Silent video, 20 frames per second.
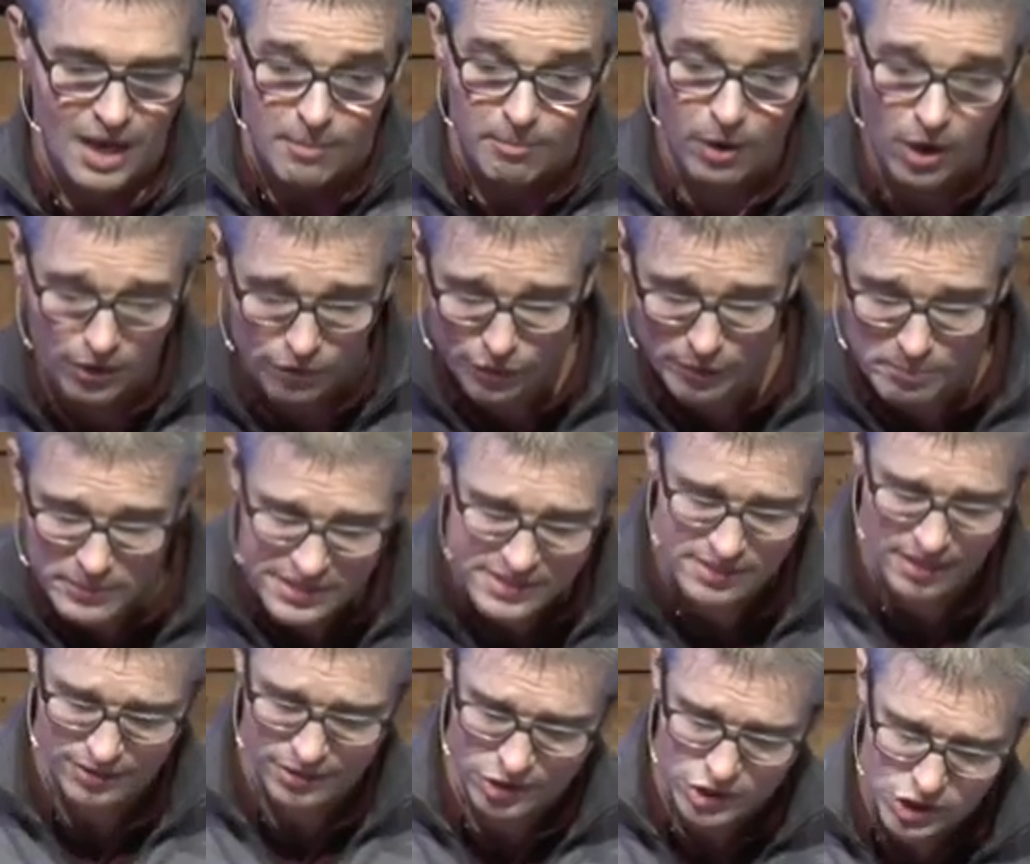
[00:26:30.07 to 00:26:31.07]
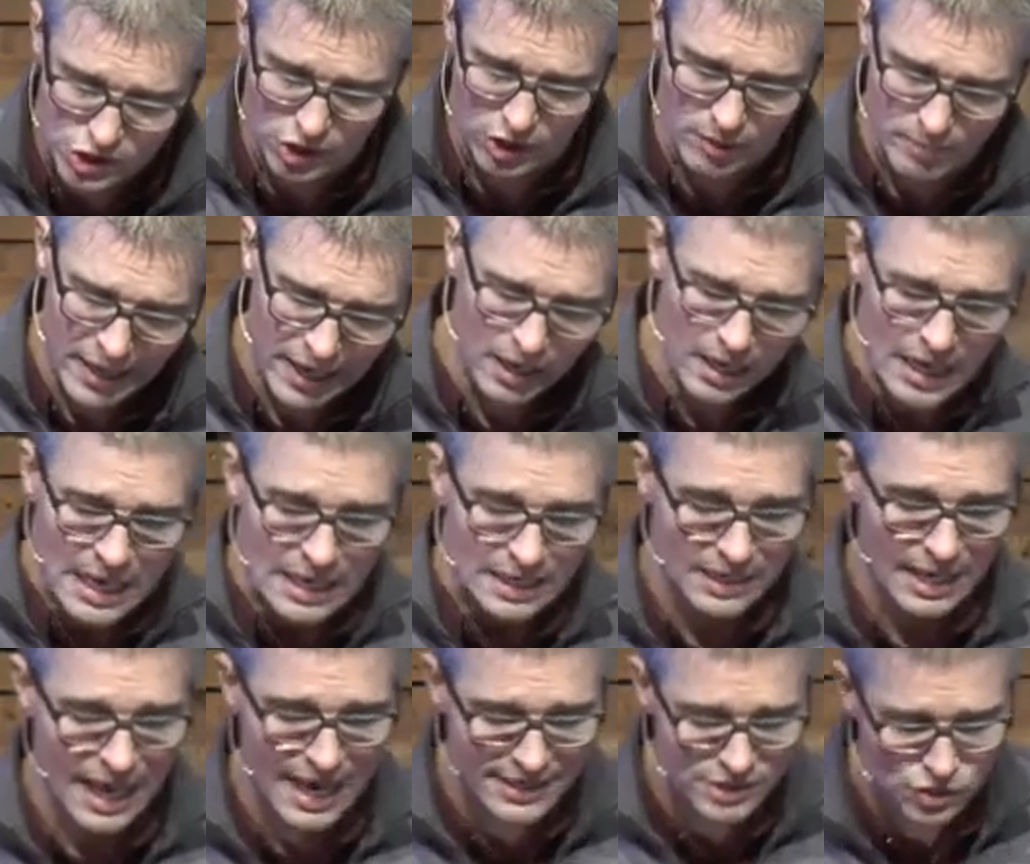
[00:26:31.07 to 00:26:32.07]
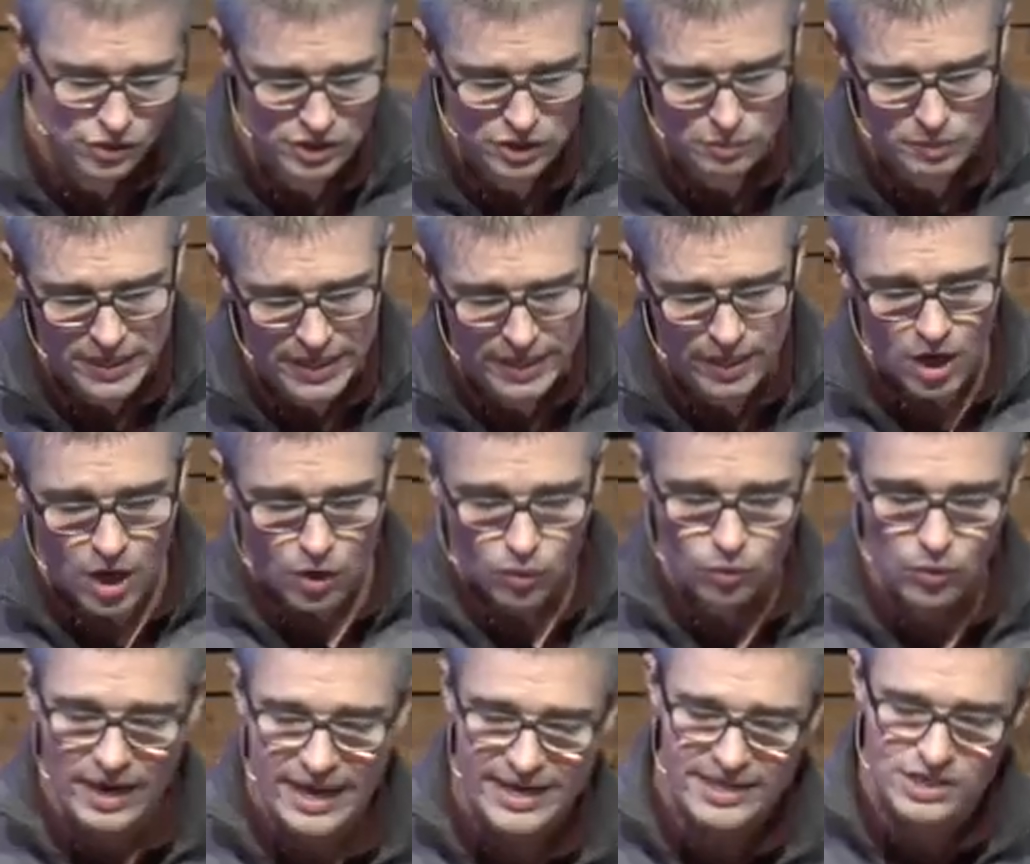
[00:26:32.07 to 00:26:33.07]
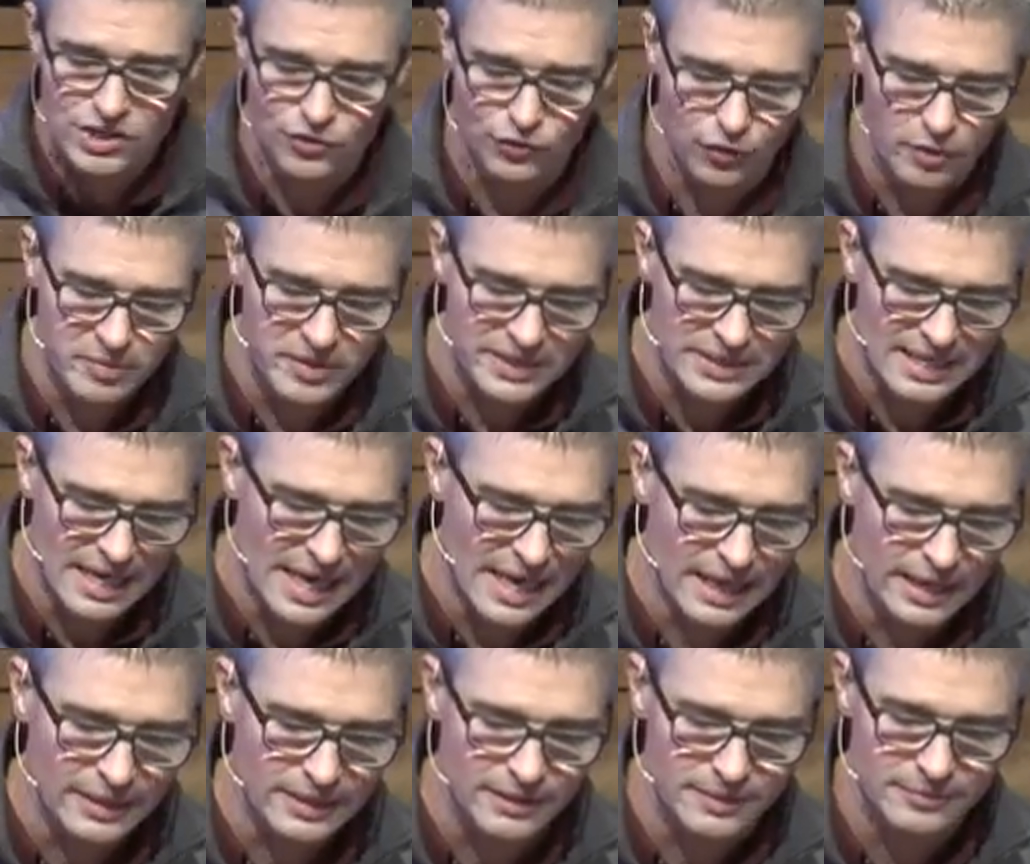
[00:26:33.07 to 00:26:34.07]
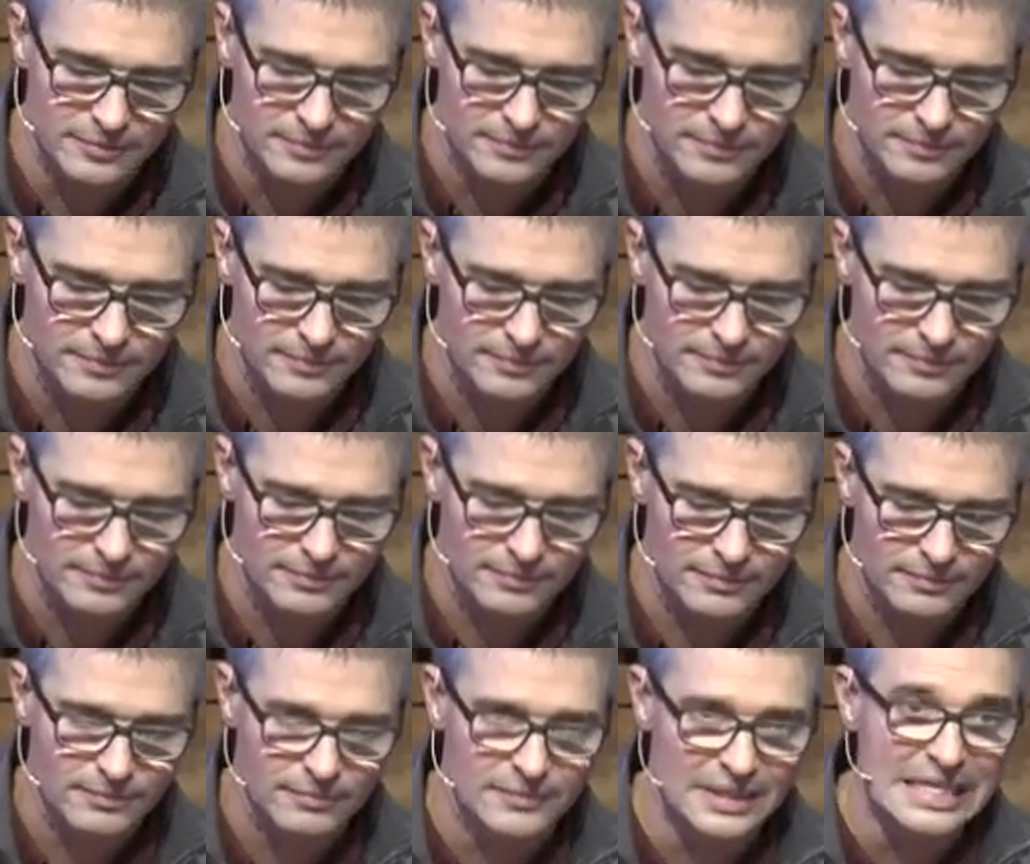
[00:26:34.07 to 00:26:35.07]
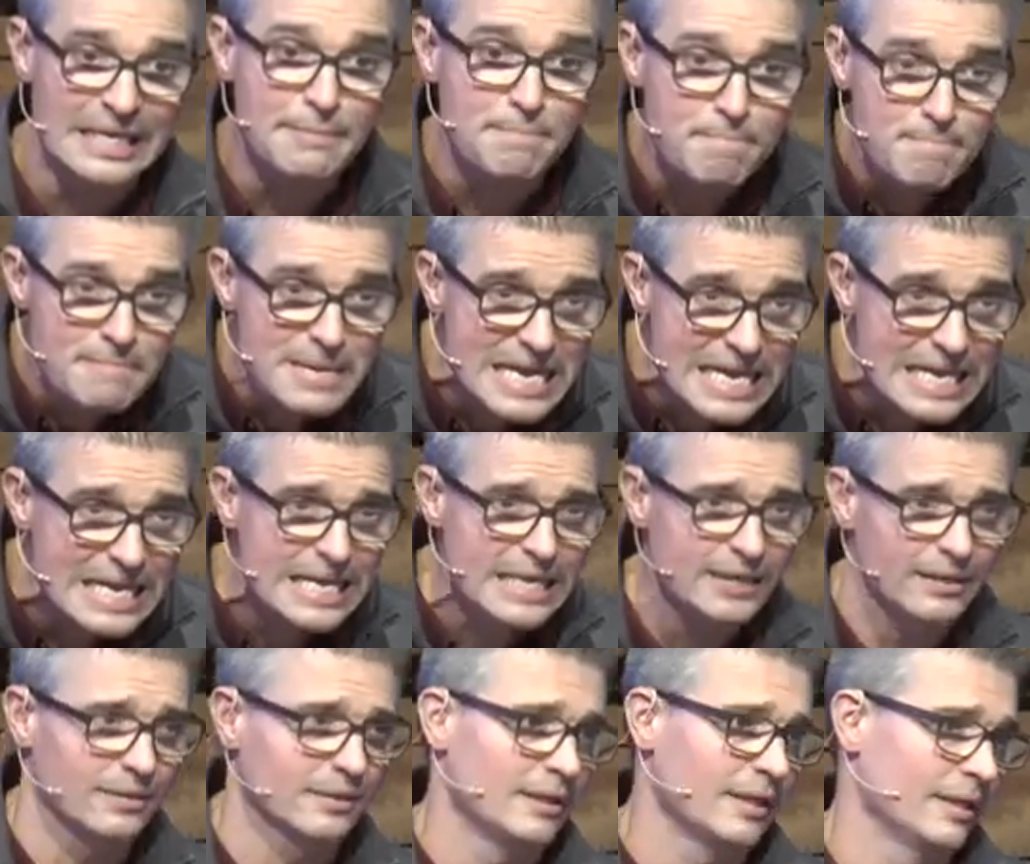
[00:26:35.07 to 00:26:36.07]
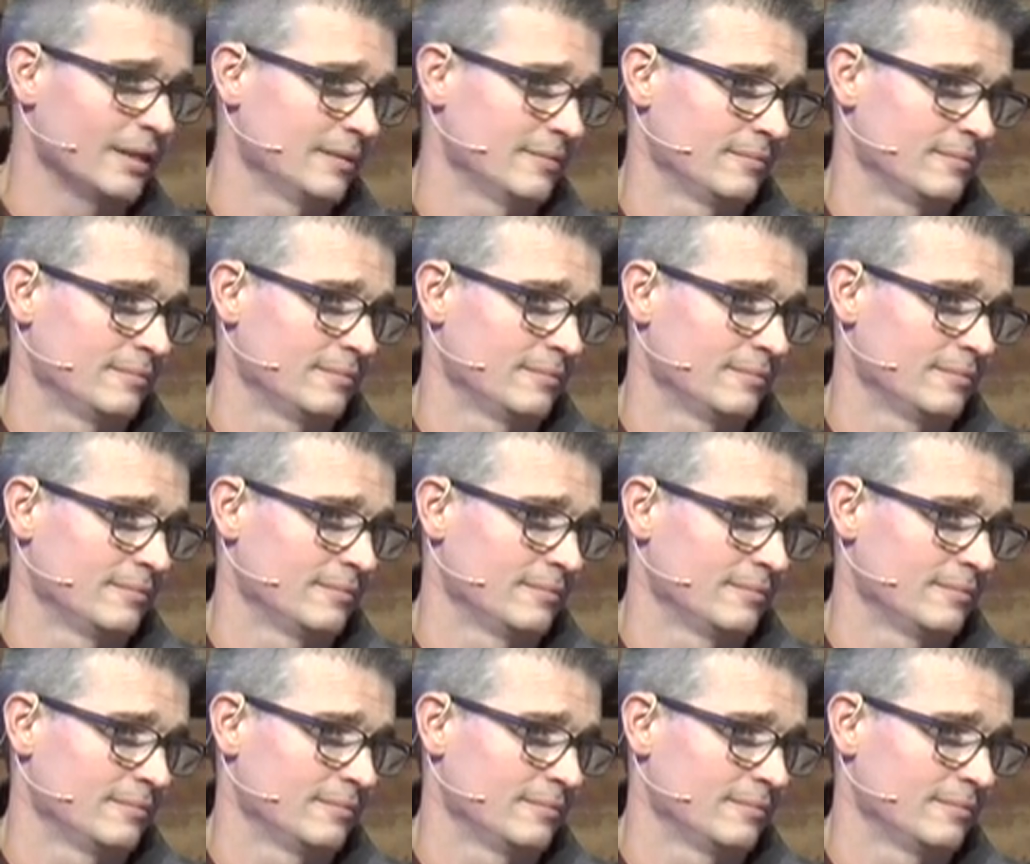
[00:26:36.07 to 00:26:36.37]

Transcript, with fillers: Martha misunderstood about Lazarus being raised from the dead immediately.